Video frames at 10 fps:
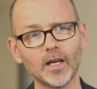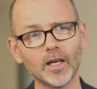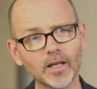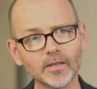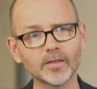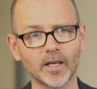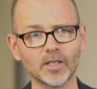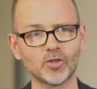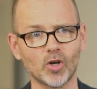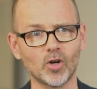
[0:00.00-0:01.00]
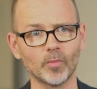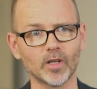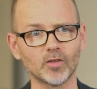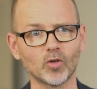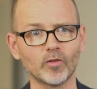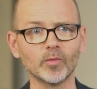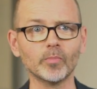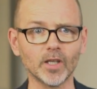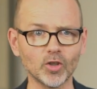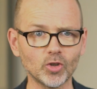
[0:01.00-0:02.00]
it is a term that is often
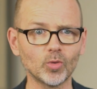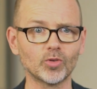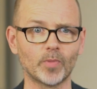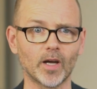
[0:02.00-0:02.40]
being used